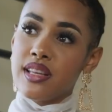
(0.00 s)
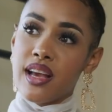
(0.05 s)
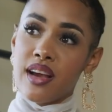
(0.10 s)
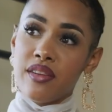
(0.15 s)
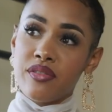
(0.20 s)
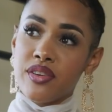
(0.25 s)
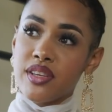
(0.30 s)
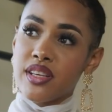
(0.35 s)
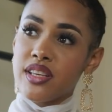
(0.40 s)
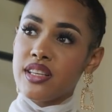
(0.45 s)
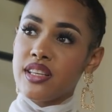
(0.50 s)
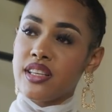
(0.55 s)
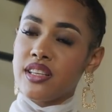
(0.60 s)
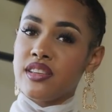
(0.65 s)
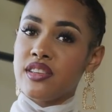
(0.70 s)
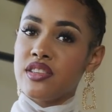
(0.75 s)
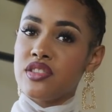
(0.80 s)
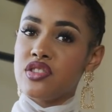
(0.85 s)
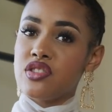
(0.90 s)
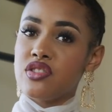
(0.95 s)
the African
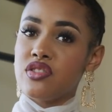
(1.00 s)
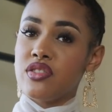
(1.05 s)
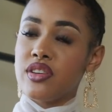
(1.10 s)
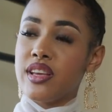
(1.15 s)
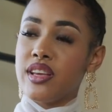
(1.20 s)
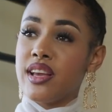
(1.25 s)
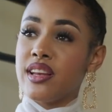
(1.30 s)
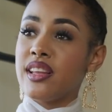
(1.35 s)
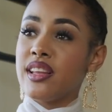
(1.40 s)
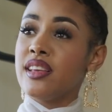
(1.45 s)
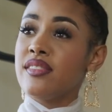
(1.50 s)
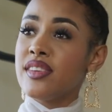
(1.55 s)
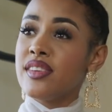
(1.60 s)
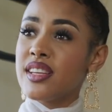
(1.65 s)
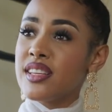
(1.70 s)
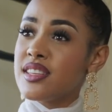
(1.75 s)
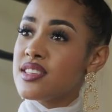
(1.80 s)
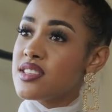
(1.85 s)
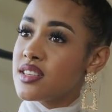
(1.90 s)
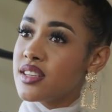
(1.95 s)
industry and even
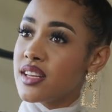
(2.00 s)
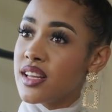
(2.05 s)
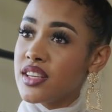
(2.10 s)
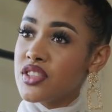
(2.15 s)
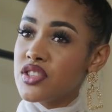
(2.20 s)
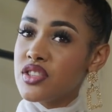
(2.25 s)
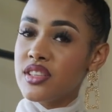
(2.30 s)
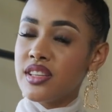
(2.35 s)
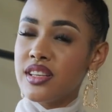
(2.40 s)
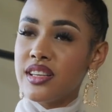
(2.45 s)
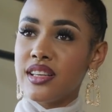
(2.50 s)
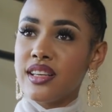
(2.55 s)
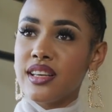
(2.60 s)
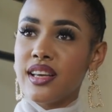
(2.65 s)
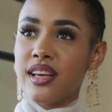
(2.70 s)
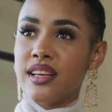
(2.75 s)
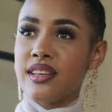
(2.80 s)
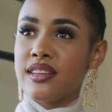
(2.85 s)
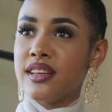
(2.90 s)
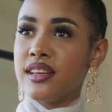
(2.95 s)
internationally.
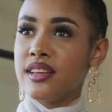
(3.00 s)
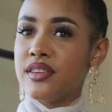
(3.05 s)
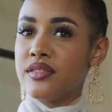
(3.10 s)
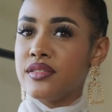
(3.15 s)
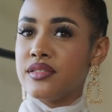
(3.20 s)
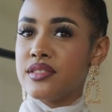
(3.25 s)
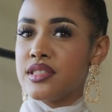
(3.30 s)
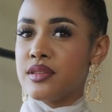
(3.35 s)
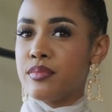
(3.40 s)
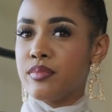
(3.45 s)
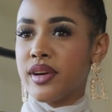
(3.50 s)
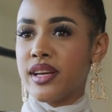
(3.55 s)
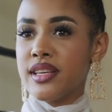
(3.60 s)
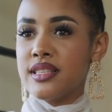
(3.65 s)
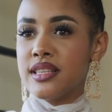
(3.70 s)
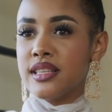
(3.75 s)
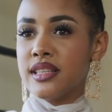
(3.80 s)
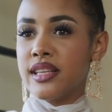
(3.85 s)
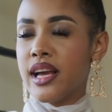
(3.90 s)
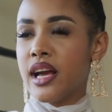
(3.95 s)
And
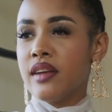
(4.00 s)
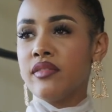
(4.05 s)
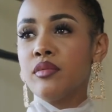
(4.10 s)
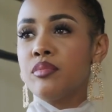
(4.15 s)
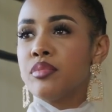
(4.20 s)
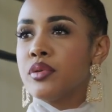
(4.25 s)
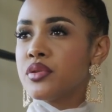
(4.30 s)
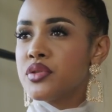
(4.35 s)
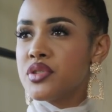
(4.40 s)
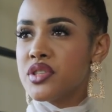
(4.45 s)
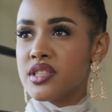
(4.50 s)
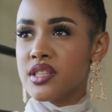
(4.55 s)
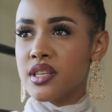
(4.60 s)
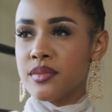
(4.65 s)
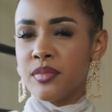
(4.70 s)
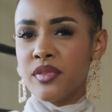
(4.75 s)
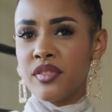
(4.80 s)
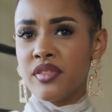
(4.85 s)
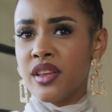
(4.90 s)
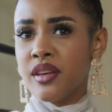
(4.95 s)
surprisingly, I've approached
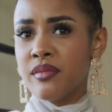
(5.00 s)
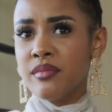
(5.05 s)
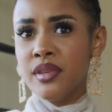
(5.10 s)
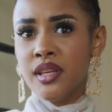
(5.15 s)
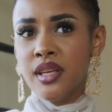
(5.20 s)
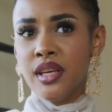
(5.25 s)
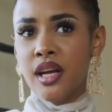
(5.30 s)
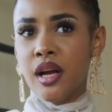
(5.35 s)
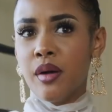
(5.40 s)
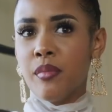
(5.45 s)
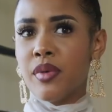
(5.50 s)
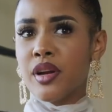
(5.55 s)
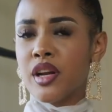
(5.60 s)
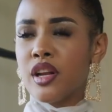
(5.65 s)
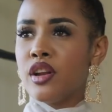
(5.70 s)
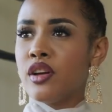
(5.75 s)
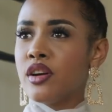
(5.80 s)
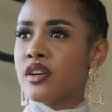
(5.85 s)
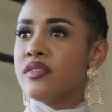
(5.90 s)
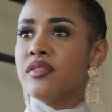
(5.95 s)
some of them, but a
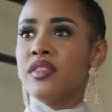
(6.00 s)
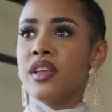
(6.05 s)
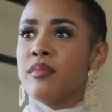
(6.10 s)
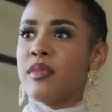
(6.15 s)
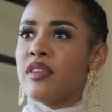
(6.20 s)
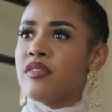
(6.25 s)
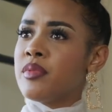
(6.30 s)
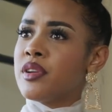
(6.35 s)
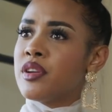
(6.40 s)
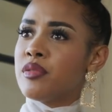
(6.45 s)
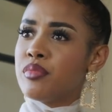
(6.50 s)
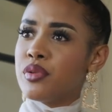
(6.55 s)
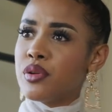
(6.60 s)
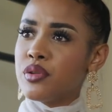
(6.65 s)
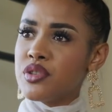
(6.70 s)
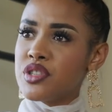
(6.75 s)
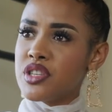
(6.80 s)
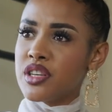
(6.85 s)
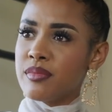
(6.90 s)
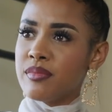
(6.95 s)
lot of them have been
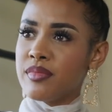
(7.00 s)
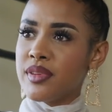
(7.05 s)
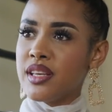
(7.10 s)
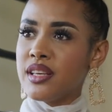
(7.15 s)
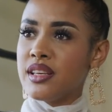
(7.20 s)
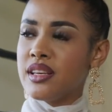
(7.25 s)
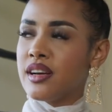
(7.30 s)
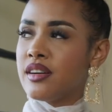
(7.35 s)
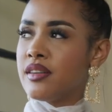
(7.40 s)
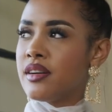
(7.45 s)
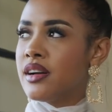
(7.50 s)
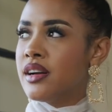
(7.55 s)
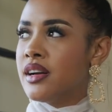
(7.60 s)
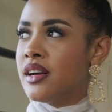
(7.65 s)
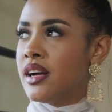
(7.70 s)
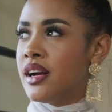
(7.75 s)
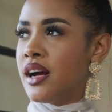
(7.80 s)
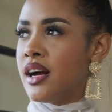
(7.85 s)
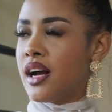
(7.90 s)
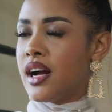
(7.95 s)
approaching me.
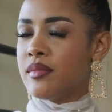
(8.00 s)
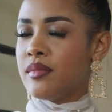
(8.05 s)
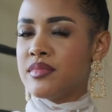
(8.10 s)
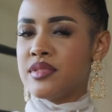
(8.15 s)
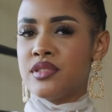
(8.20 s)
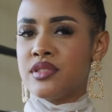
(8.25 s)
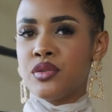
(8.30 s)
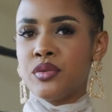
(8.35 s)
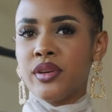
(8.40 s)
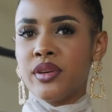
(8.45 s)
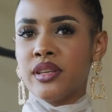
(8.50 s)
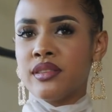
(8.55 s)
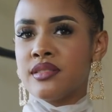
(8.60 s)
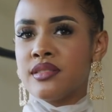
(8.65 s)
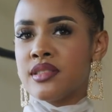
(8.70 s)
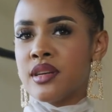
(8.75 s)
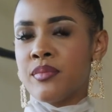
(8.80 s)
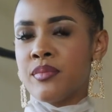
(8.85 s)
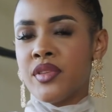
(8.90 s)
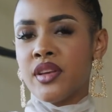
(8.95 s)
I'm doing
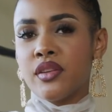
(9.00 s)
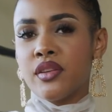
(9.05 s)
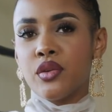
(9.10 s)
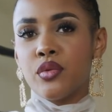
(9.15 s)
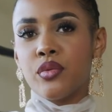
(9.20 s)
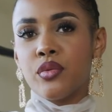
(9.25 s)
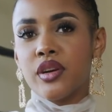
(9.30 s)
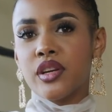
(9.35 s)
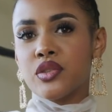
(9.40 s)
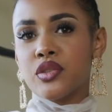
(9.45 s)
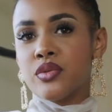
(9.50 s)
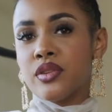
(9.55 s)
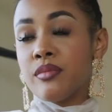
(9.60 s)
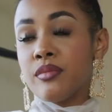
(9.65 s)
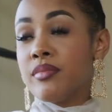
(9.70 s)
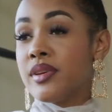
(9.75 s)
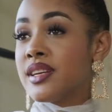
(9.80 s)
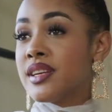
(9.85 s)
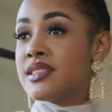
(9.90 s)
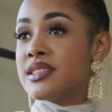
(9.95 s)
something in the works with
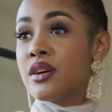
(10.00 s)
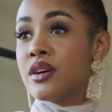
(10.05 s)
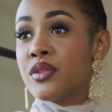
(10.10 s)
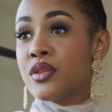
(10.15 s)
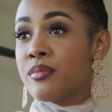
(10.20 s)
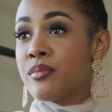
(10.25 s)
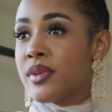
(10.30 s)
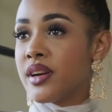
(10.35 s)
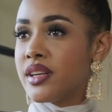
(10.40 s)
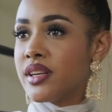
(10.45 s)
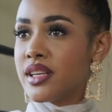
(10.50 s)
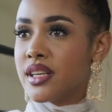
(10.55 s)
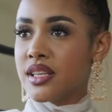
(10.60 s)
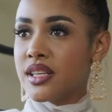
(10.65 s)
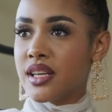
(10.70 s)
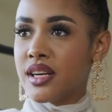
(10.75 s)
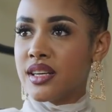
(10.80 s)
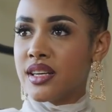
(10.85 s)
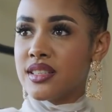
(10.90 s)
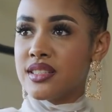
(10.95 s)
a big South American
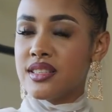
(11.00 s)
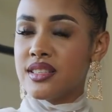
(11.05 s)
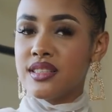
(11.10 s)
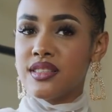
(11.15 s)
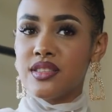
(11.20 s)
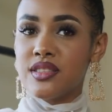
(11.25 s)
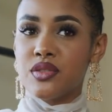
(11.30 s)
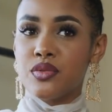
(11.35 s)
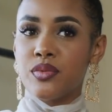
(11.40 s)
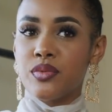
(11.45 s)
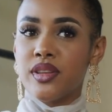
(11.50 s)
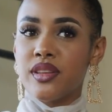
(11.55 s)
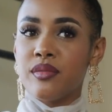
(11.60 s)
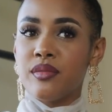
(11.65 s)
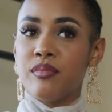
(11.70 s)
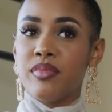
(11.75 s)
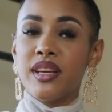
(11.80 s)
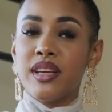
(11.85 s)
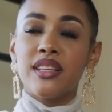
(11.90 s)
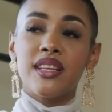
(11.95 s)
artist, with a
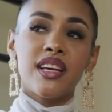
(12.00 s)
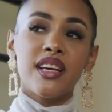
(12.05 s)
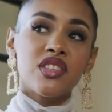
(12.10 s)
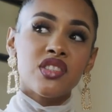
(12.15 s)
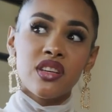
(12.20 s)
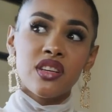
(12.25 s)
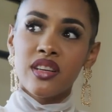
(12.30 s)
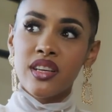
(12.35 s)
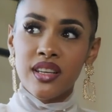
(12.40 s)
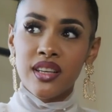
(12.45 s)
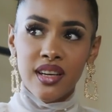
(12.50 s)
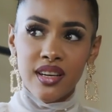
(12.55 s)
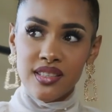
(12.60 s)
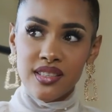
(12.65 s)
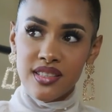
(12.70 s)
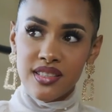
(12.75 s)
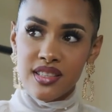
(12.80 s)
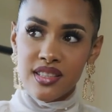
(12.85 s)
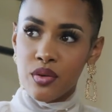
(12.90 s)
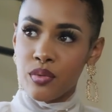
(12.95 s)
big Nigerian
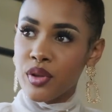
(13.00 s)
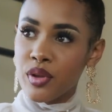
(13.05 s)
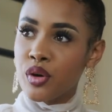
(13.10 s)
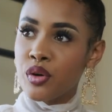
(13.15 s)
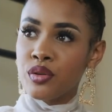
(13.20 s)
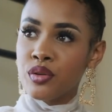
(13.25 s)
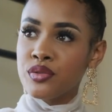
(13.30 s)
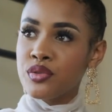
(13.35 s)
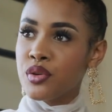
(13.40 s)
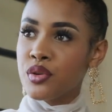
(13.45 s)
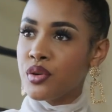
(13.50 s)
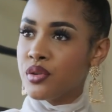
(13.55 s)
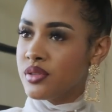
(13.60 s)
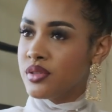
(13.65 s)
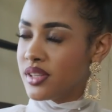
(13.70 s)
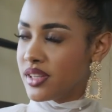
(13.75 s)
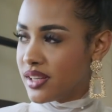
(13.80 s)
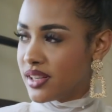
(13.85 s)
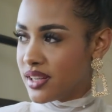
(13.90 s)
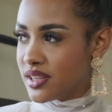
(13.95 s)
artist that we all know
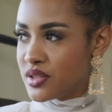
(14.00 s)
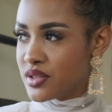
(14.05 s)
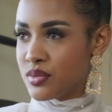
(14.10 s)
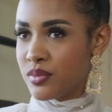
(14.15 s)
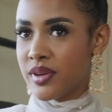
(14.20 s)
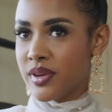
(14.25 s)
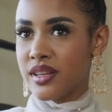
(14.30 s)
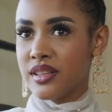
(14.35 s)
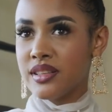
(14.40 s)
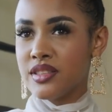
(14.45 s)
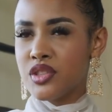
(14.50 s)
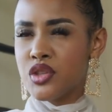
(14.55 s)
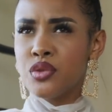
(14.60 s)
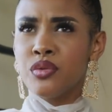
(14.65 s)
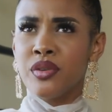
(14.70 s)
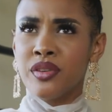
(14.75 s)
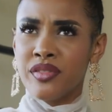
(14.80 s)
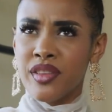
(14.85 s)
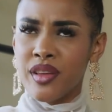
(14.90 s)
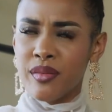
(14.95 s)
as well.
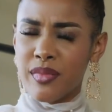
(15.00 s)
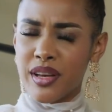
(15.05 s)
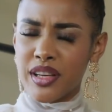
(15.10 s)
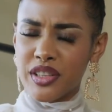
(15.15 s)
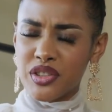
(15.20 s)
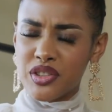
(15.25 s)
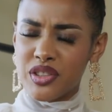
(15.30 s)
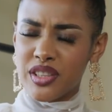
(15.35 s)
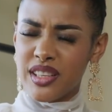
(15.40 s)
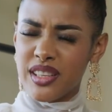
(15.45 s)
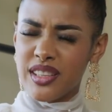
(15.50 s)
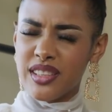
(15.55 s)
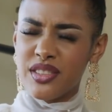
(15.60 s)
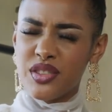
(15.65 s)
2 of them actually,